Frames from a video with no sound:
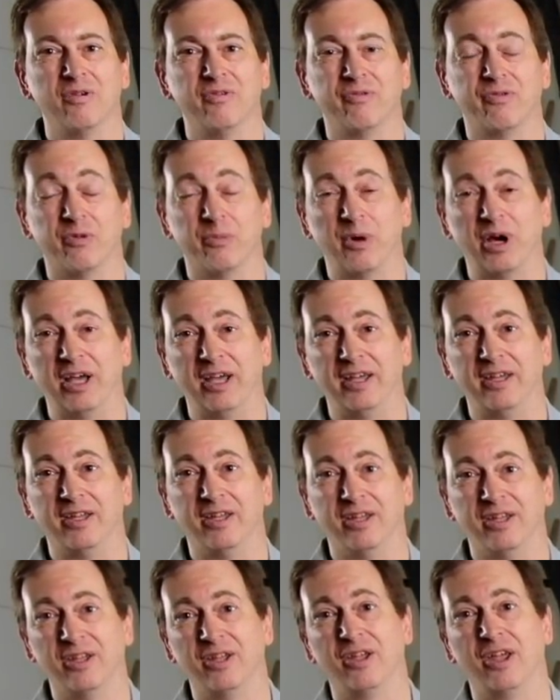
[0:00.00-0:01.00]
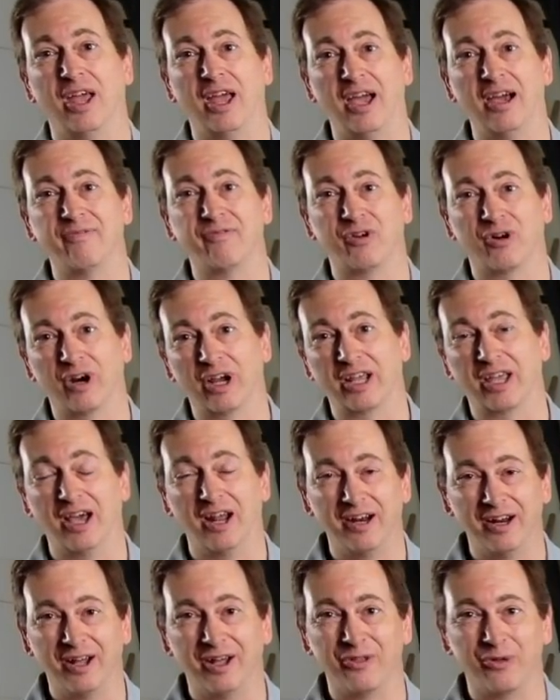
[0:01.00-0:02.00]
for my, after I
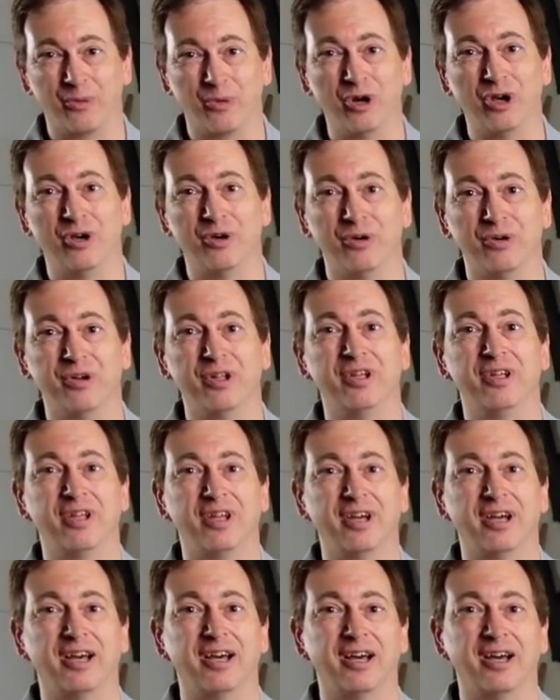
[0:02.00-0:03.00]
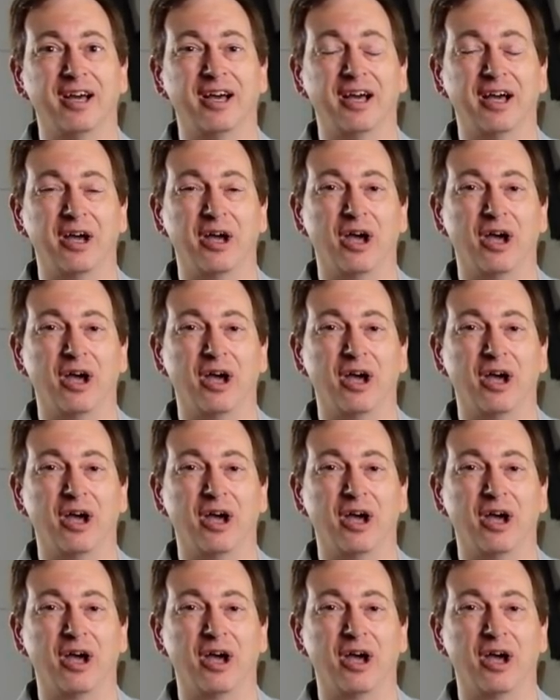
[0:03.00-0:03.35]
got it on the road, uh,